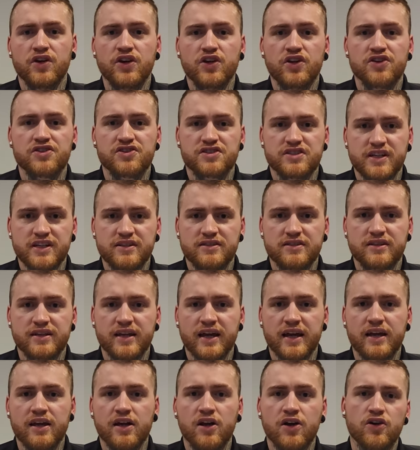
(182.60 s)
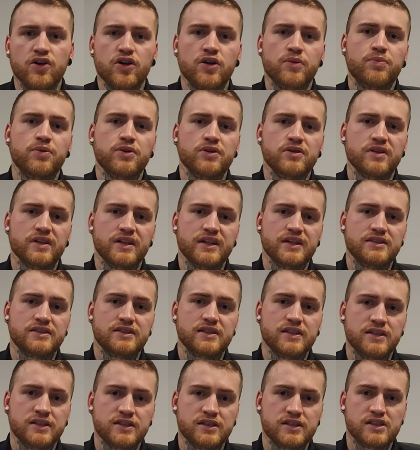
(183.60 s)
you're going to see today, I'm going to put
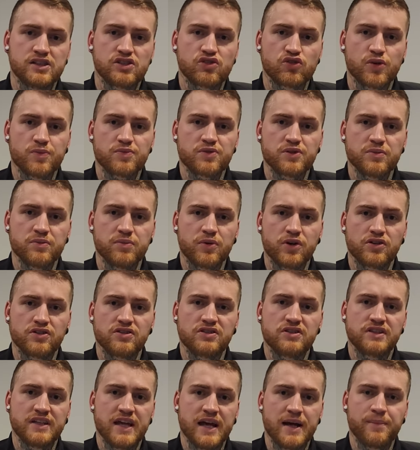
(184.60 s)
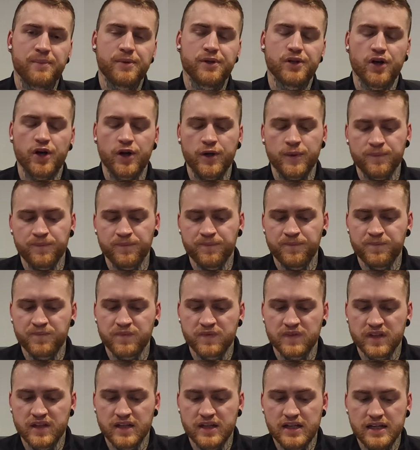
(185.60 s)
links in the description box down below.
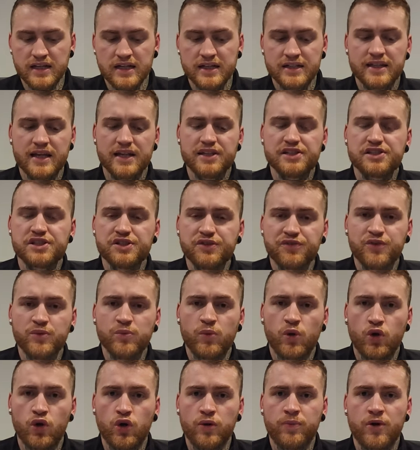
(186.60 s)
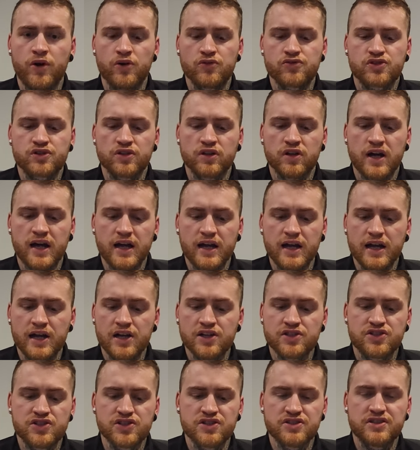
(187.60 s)
Now, this is from Orb Ultralight.
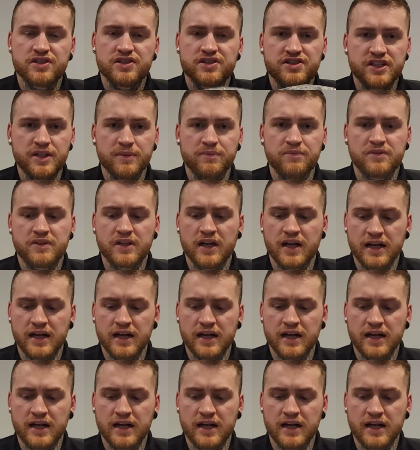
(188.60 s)
It's just a zip